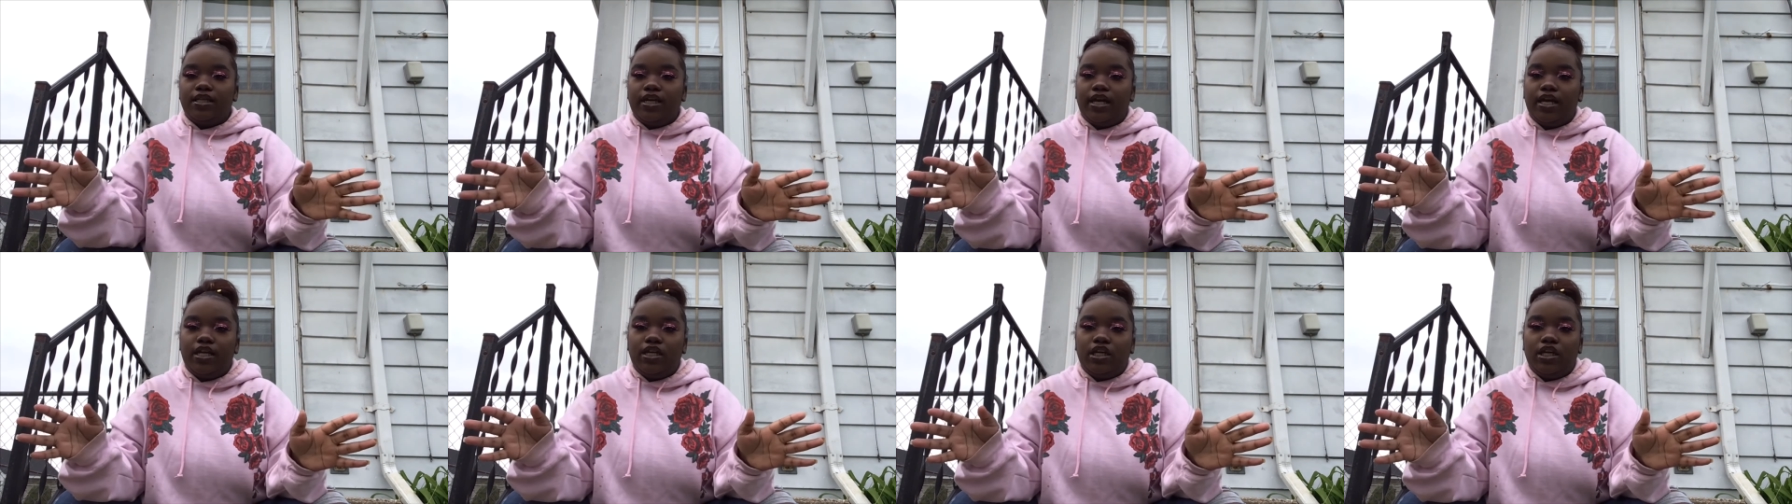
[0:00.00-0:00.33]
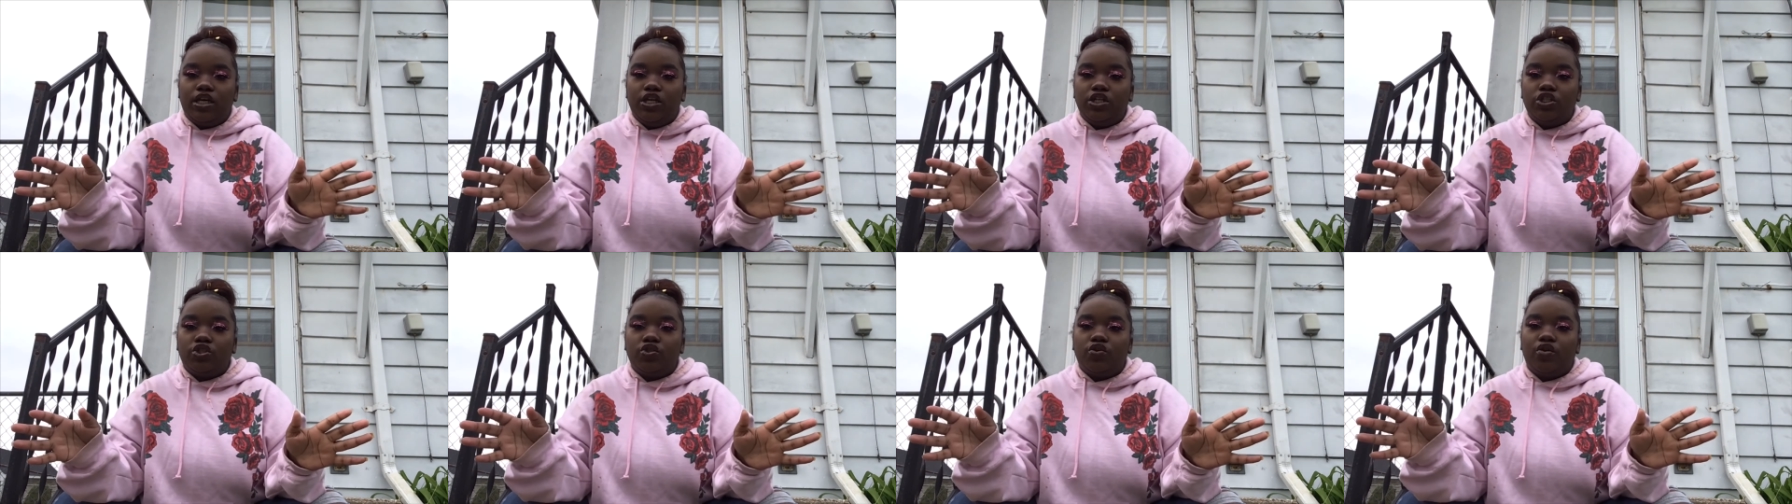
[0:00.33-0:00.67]
You probably
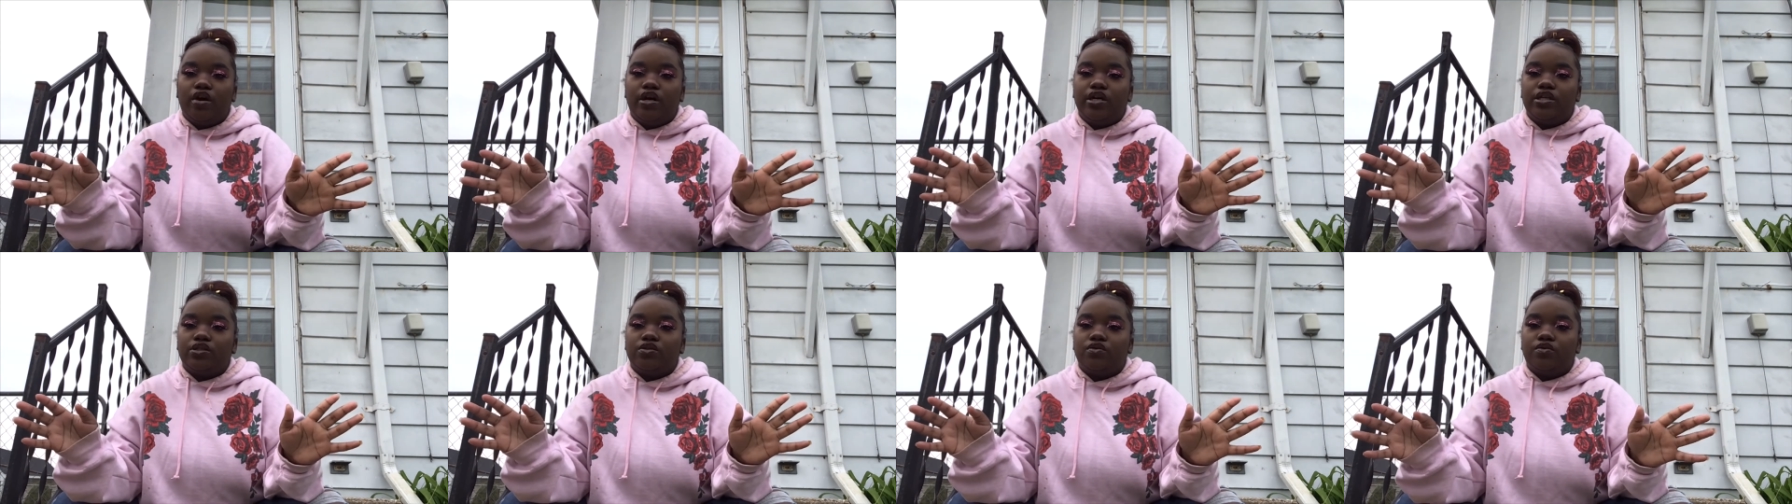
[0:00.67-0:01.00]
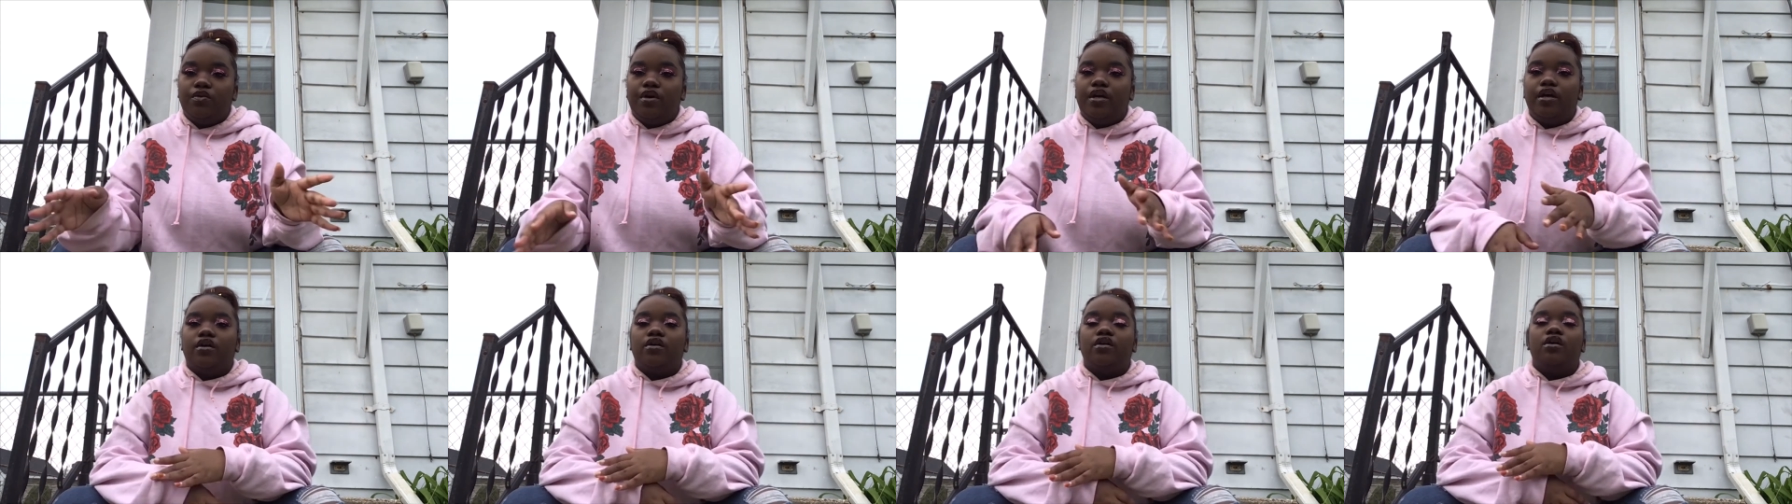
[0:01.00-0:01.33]
seen that in the
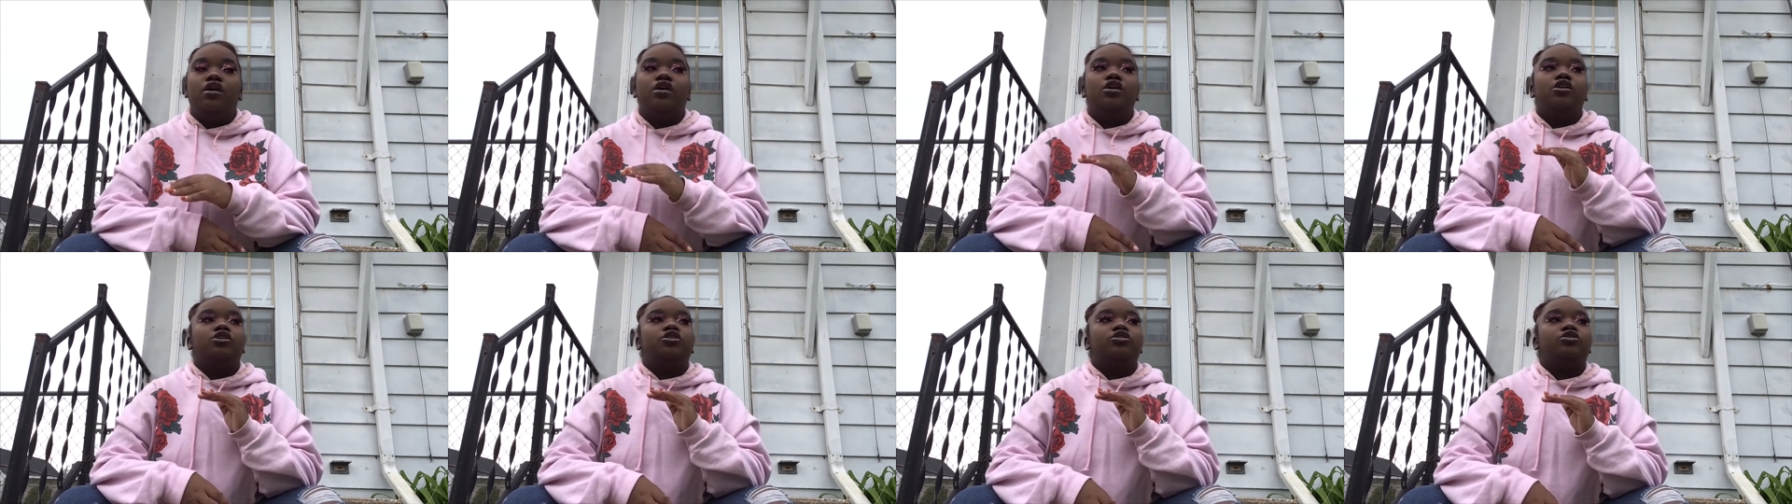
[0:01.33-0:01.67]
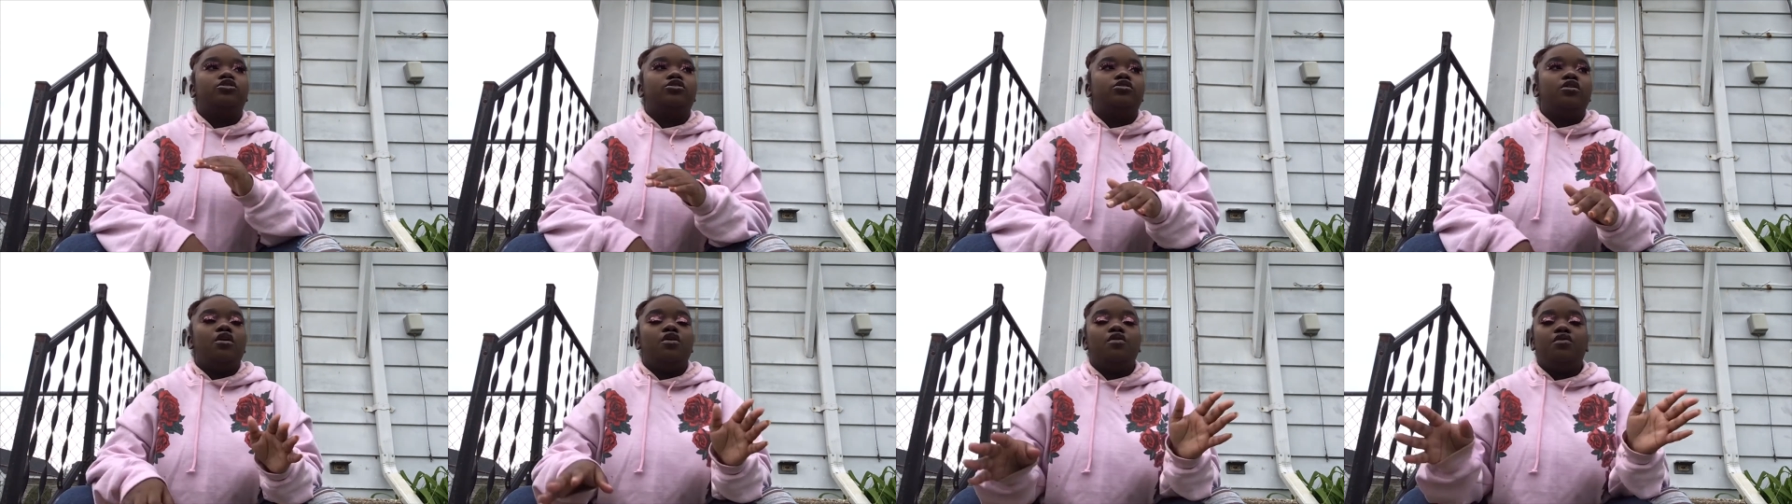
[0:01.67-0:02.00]
intro as
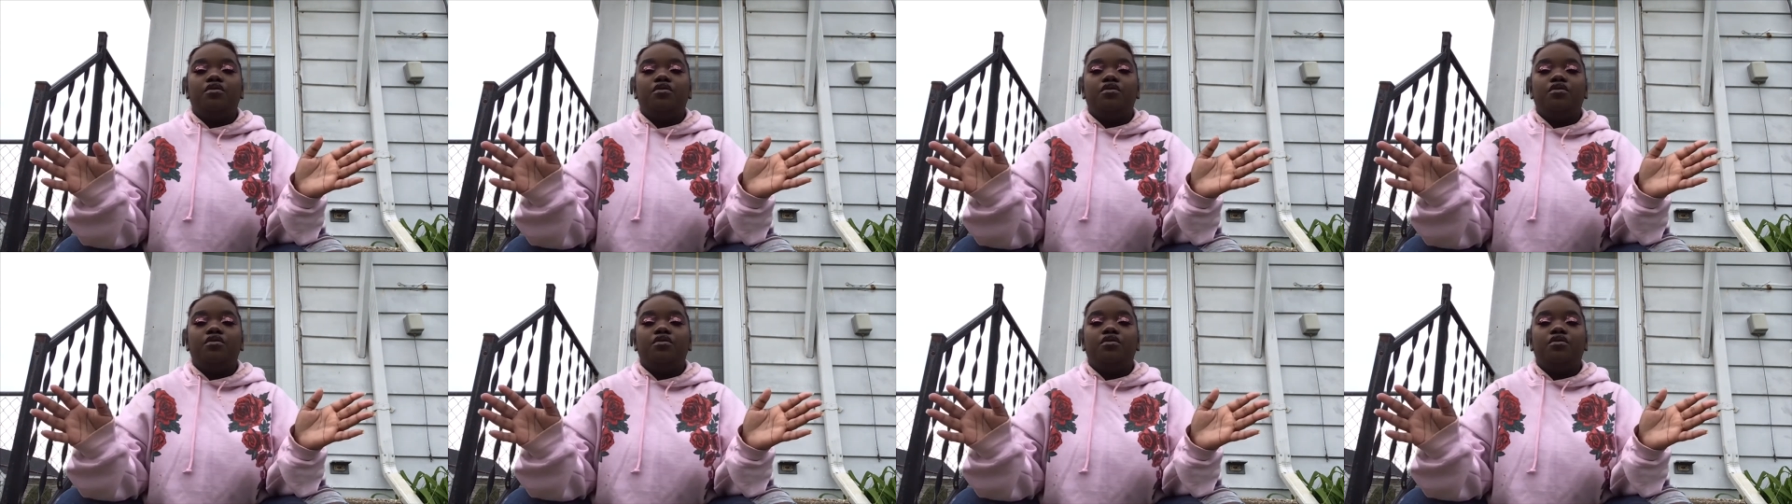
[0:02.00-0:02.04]
well.